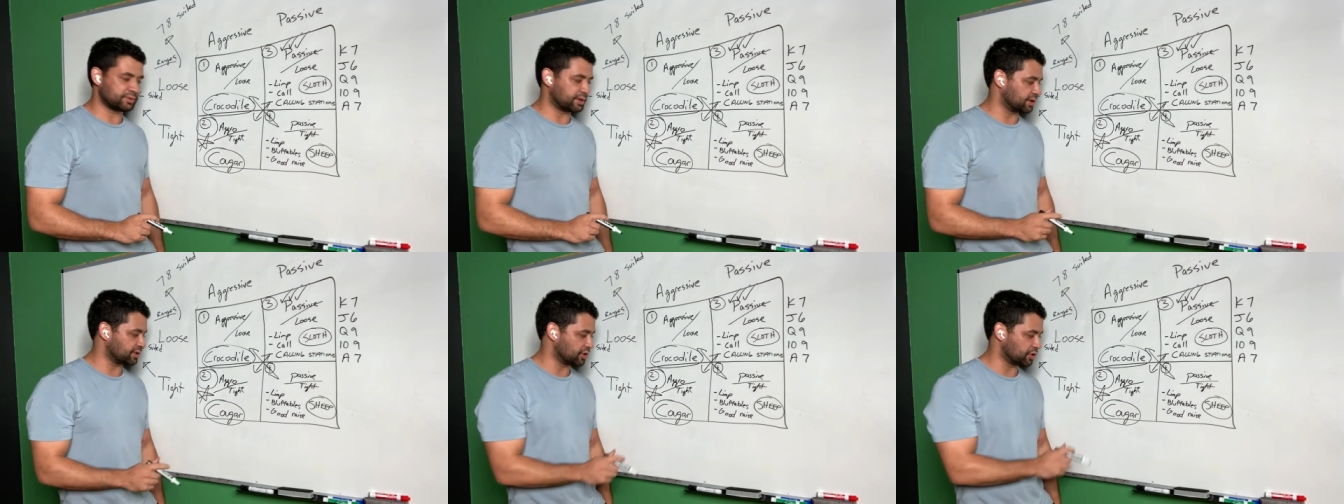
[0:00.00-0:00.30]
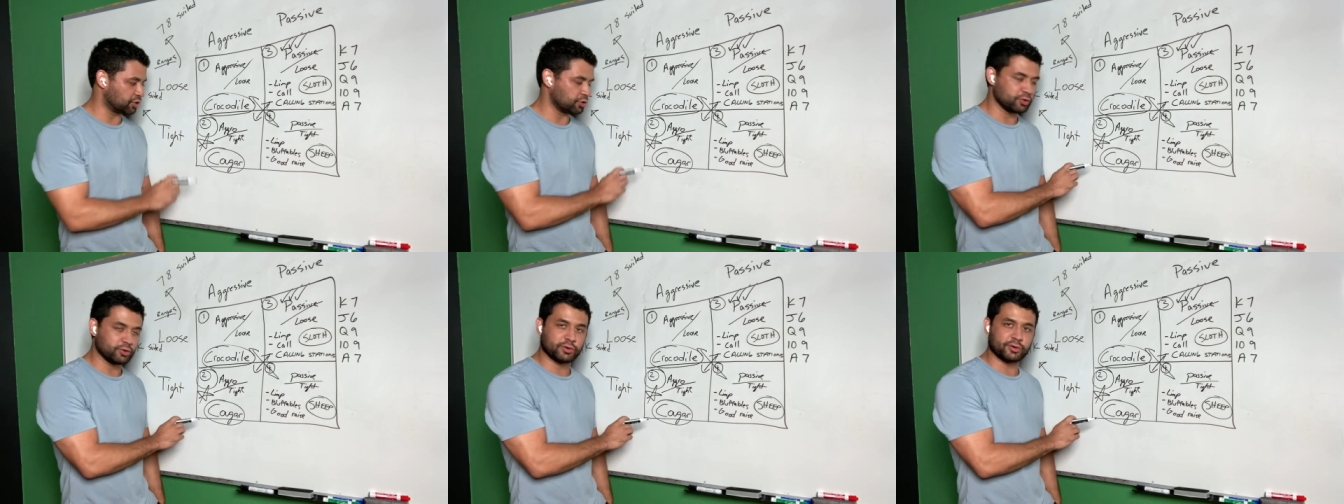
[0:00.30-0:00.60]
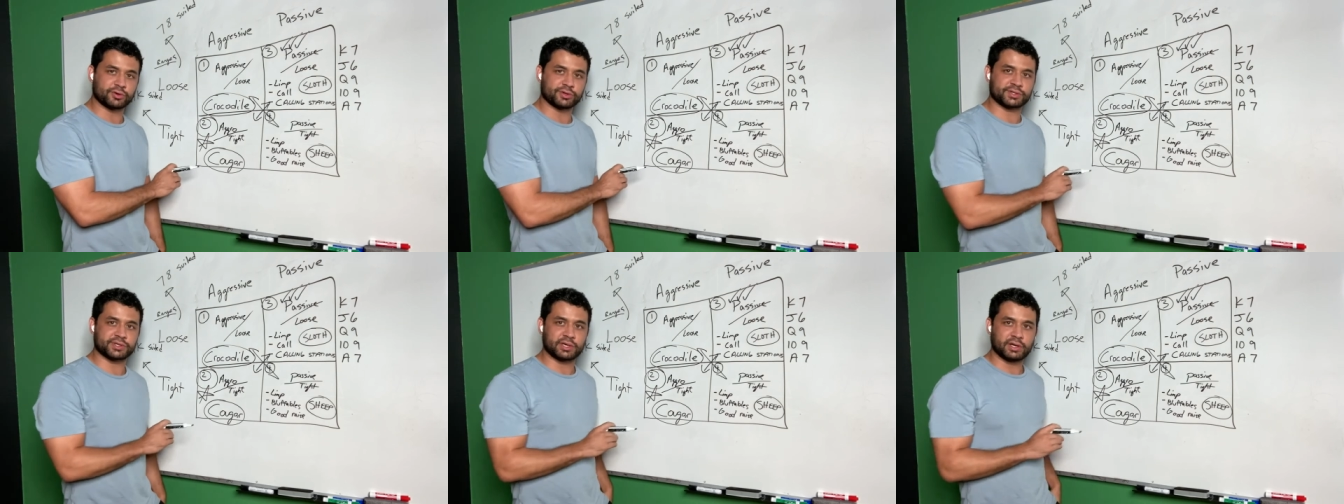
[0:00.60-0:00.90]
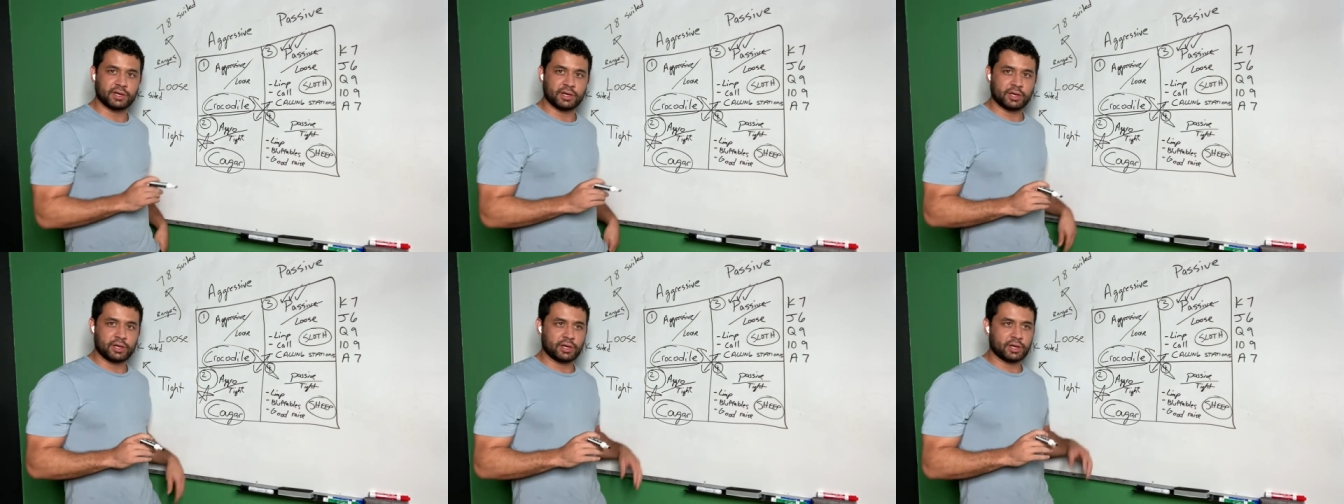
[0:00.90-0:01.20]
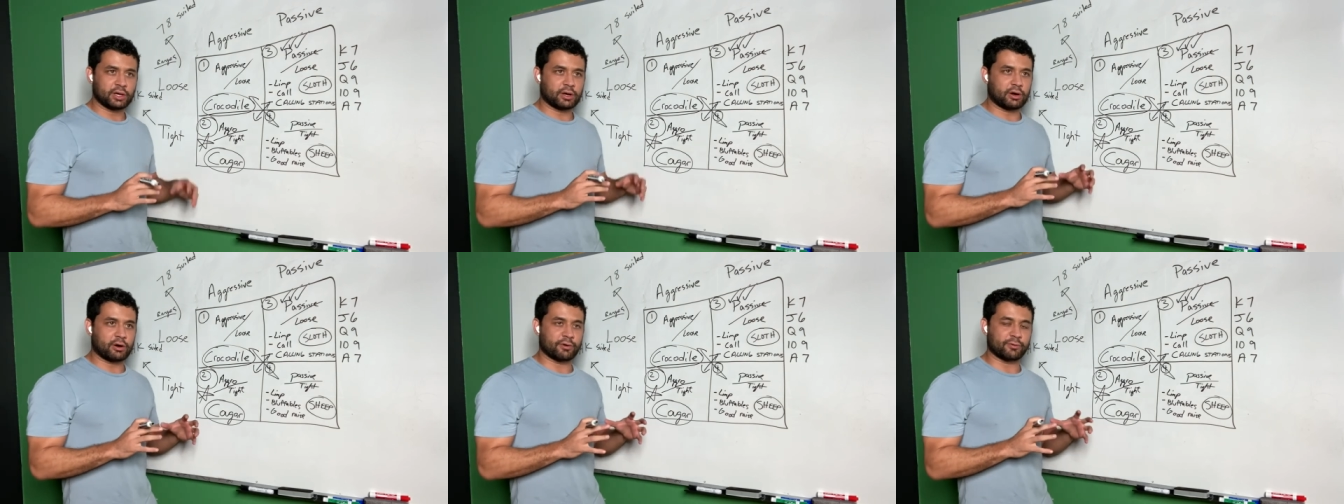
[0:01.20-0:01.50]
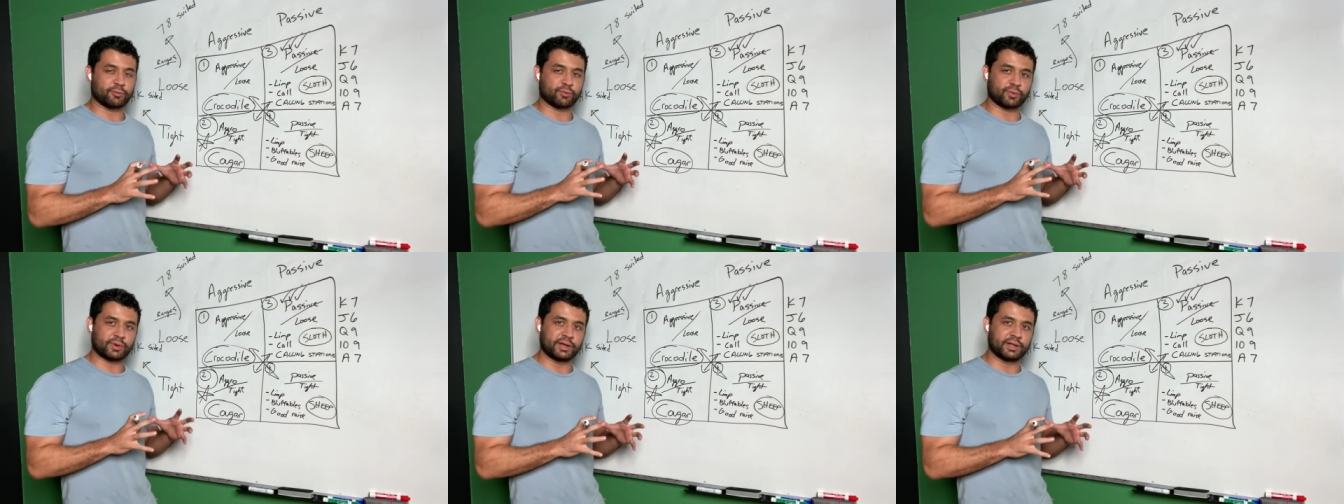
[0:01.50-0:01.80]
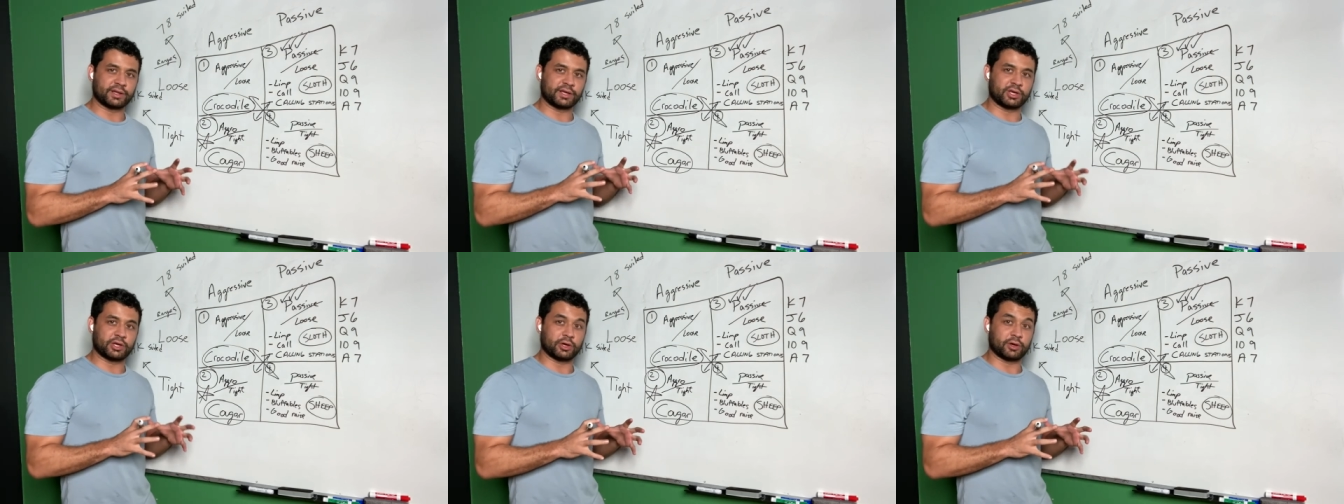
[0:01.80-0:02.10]
The, the, Cougars are
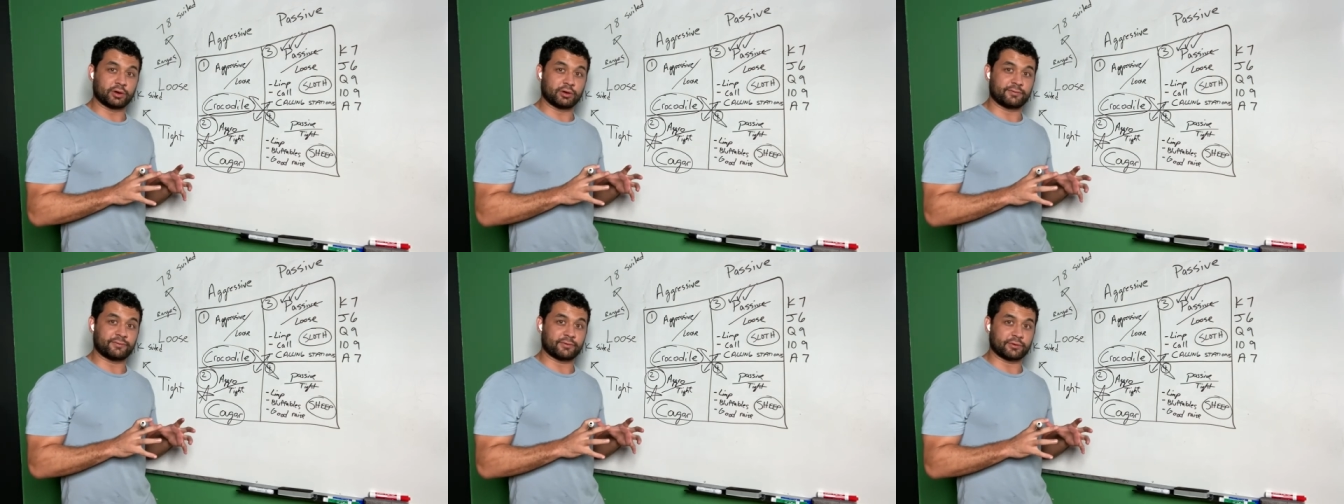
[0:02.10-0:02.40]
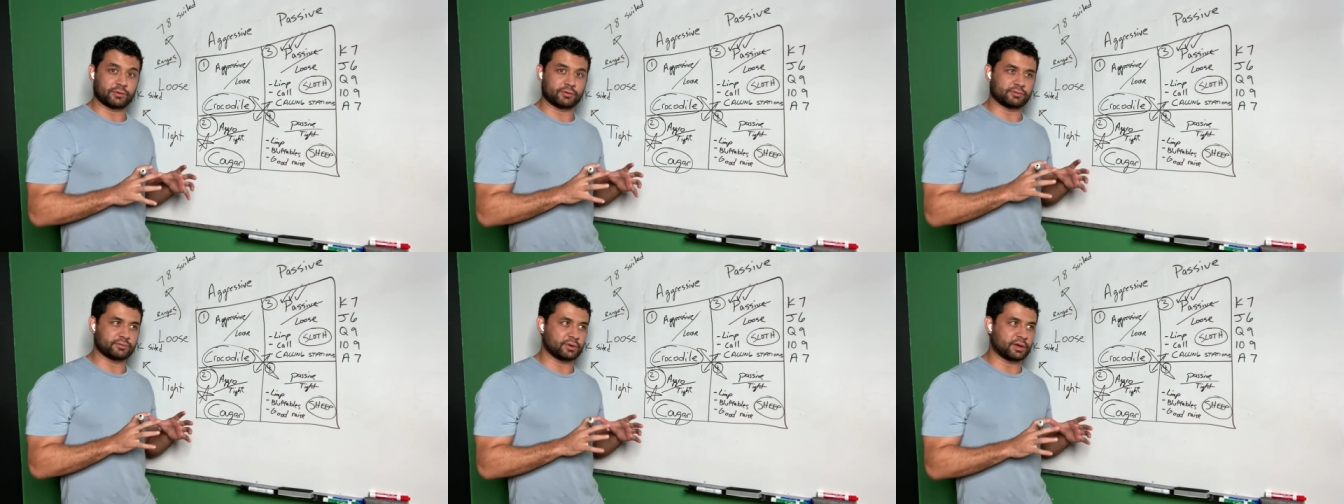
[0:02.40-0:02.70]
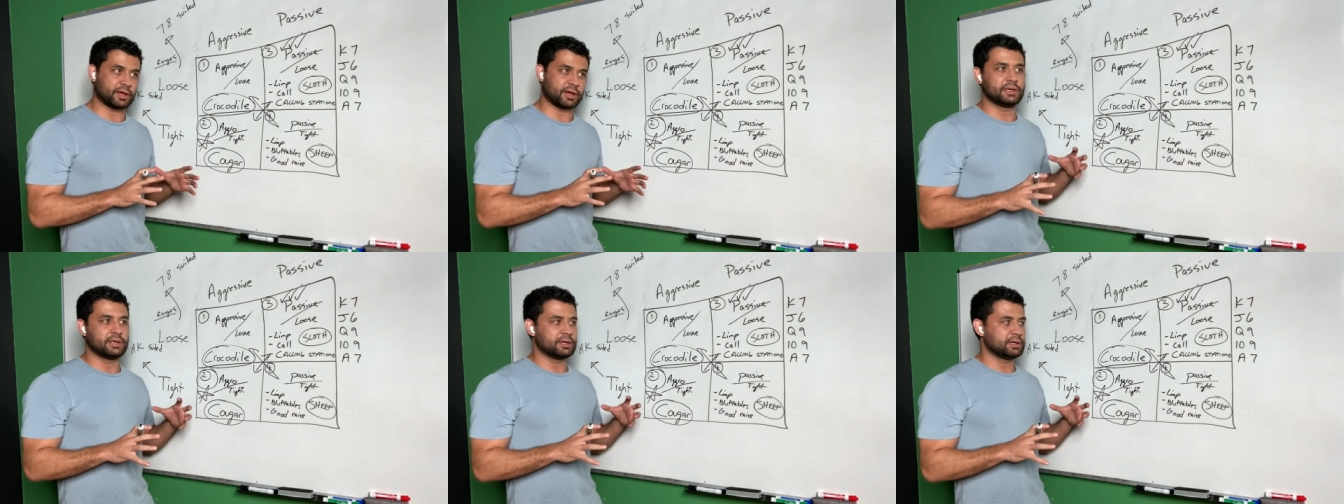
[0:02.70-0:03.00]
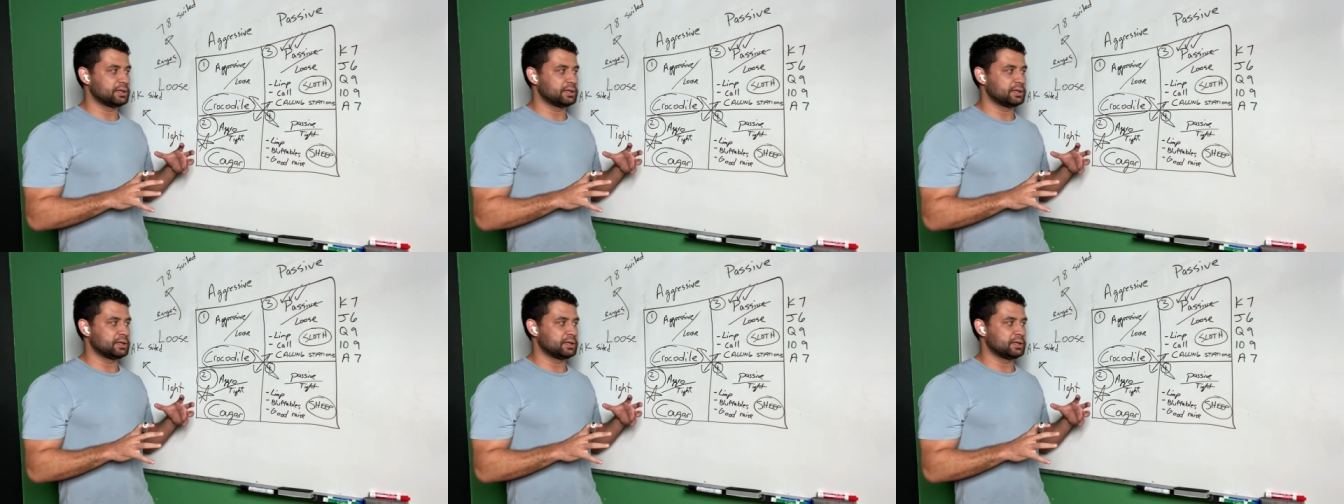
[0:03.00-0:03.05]
really good for uh,